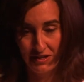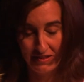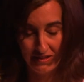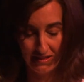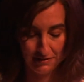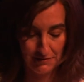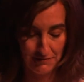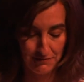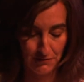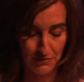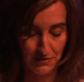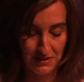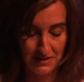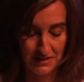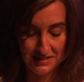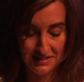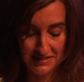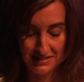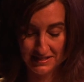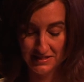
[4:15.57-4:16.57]
thick
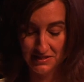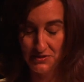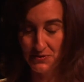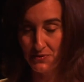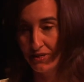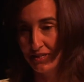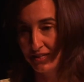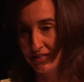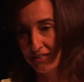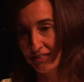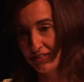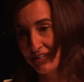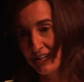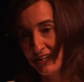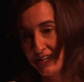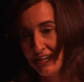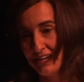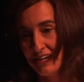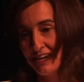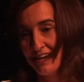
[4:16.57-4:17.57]
forest into a
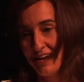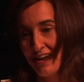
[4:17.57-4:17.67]
clearing